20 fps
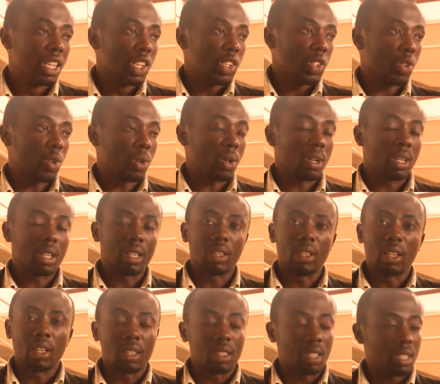So
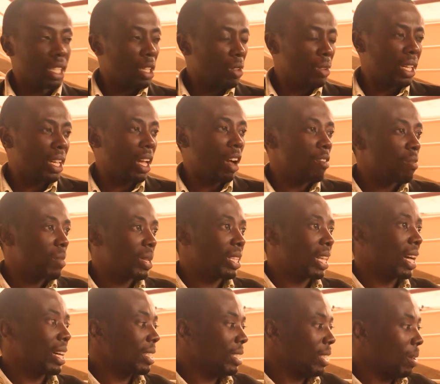still the government
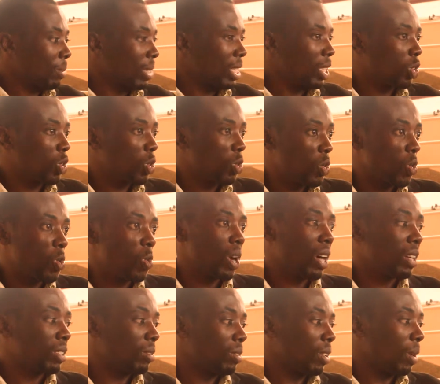has something to do
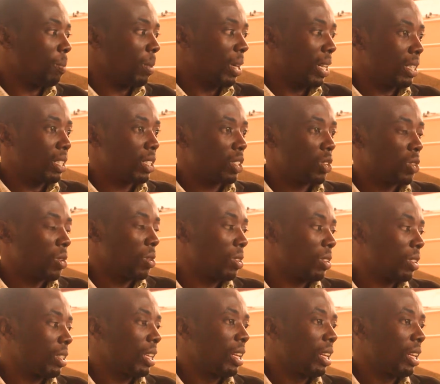how to empower these youth.